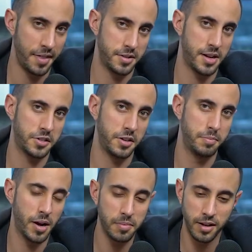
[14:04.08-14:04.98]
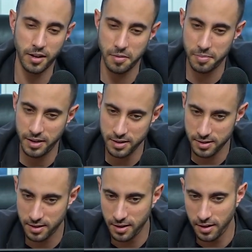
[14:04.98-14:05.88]
There's actually public
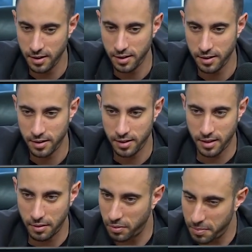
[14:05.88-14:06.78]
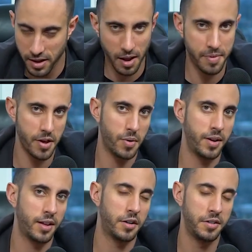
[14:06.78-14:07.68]
companies that will be
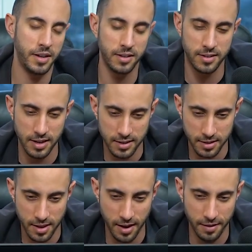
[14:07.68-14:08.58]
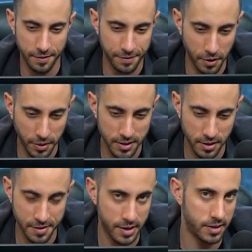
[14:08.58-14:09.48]
IPOing and already exist that focus
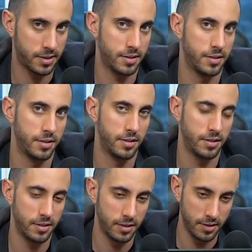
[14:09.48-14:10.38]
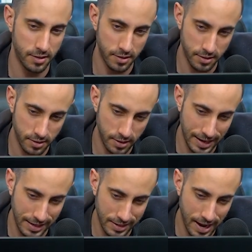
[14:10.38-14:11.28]
on this
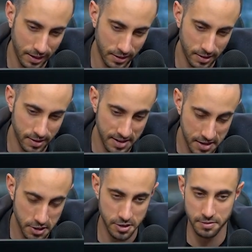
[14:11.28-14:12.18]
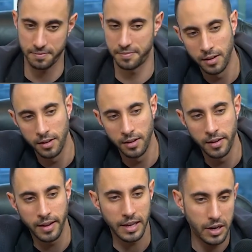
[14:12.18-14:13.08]
exact niche.
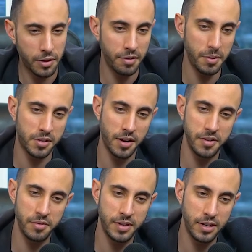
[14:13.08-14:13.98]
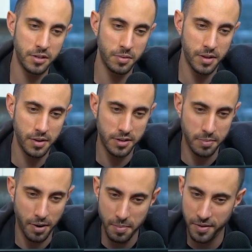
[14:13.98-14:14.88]
In Q3, we signed new deals with the U.S.
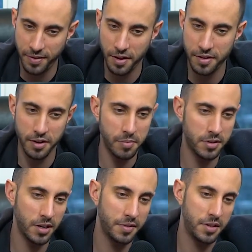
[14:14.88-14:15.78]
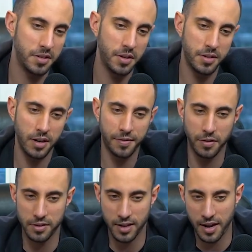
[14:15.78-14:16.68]
Department of Health and Human Services, U.S. Air
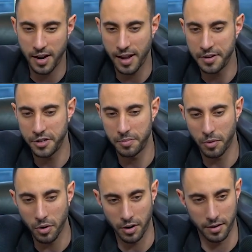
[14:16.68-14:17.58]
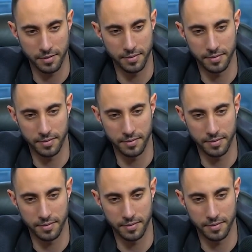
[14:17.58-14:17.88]
Force, NIH, and more.